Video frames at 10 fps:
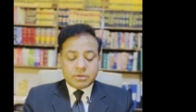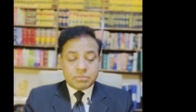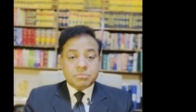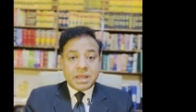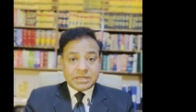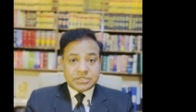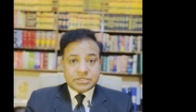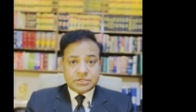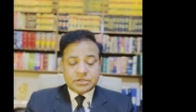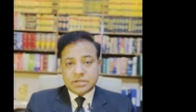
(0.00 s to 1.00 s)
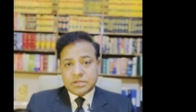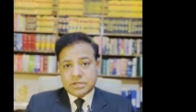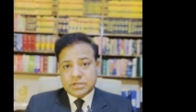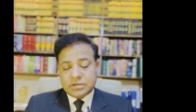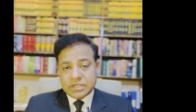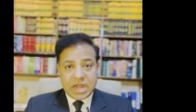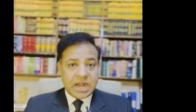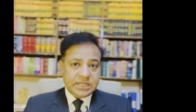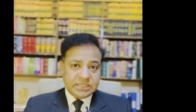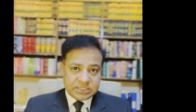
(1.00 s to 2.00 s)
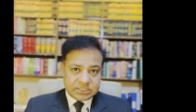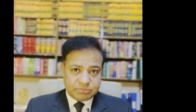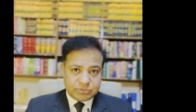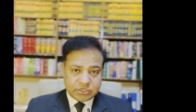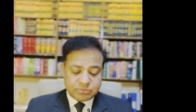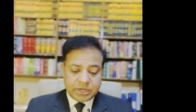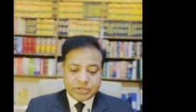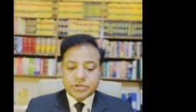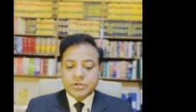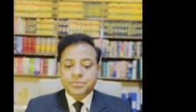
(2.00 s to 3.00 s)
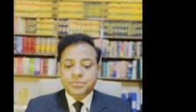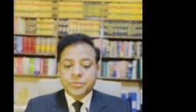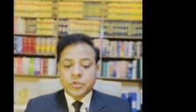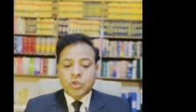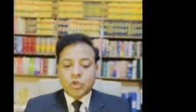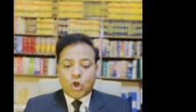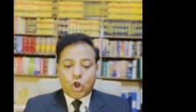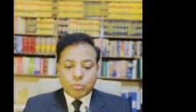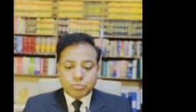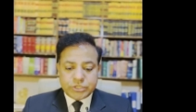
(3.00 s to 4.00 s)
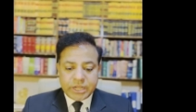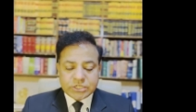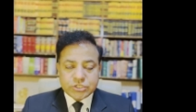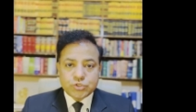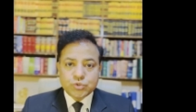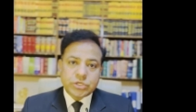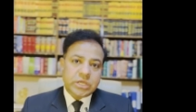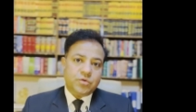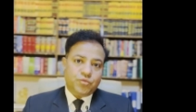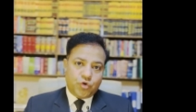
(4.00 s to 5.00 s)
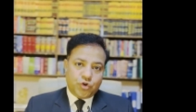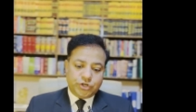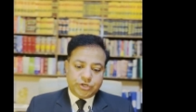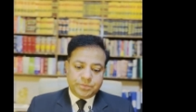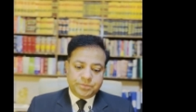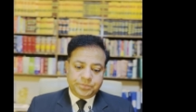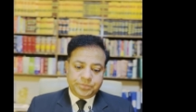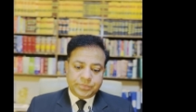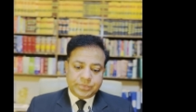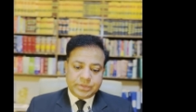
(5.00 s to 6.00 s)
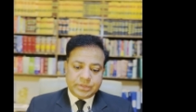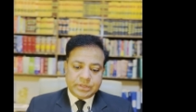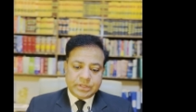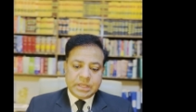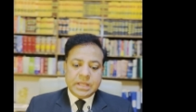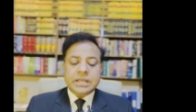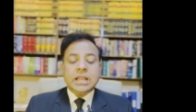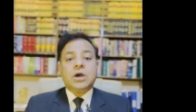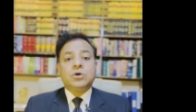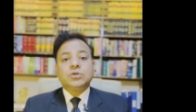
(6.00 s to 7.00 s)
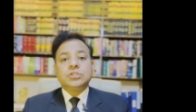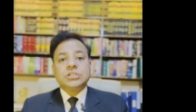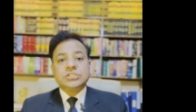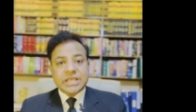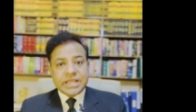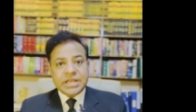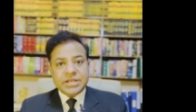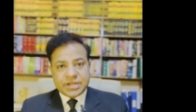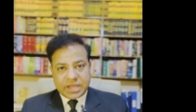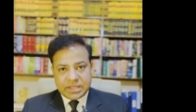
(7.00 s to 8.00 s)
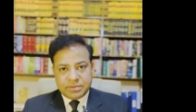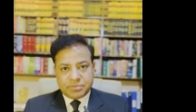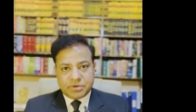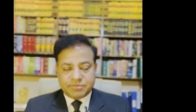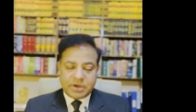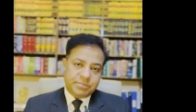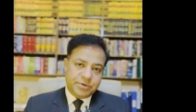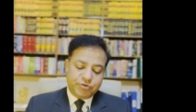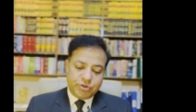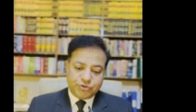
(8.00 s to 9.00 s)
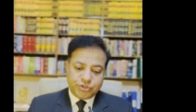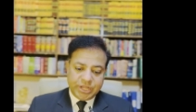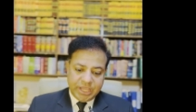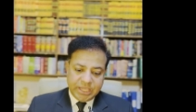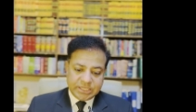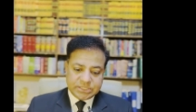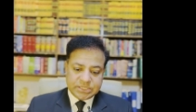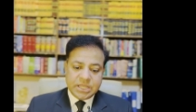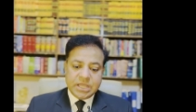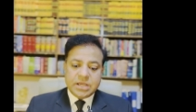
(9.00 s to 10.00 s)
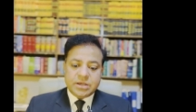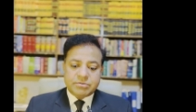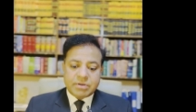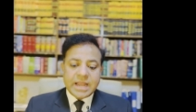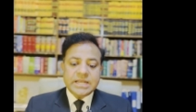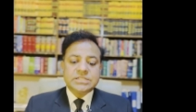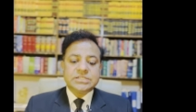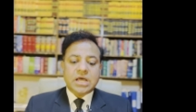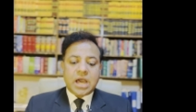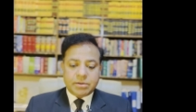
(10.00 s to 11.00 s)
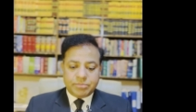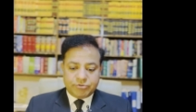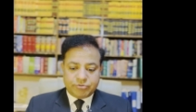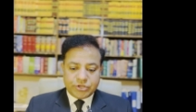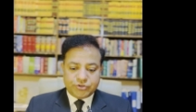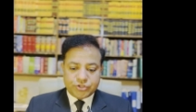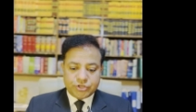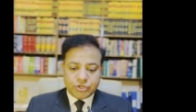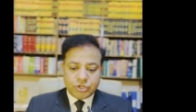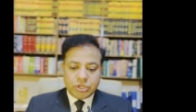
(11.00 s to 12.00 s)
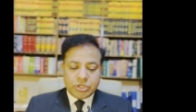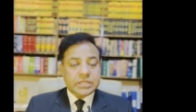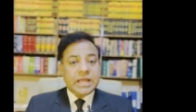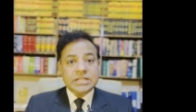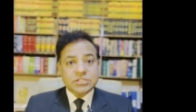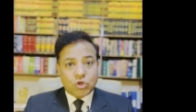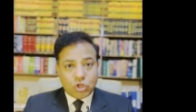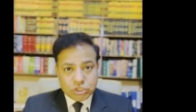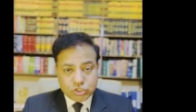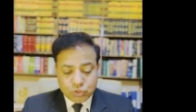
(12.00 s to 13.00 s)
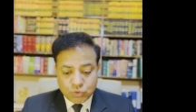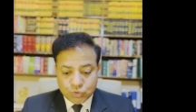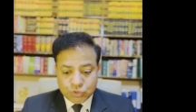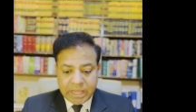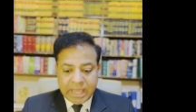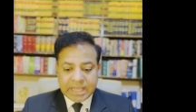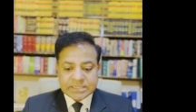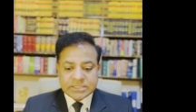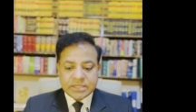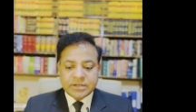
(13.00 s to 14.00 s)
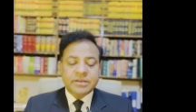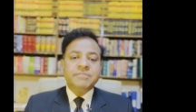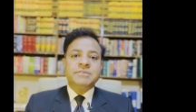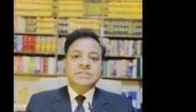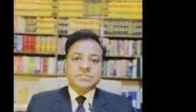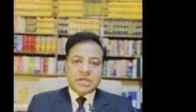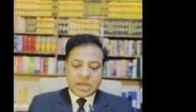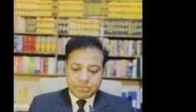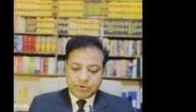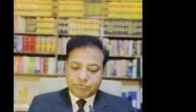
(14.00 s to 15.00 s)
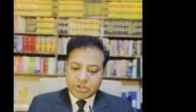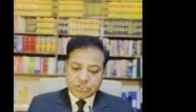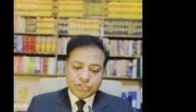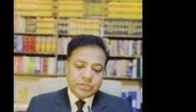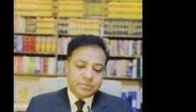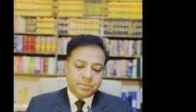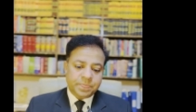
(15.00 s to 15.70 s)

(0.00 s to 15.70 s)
matter regarding the subject matter objects to the award. Now, the second type of arbitration is rights arbitration, that is also known as grievance arbitration.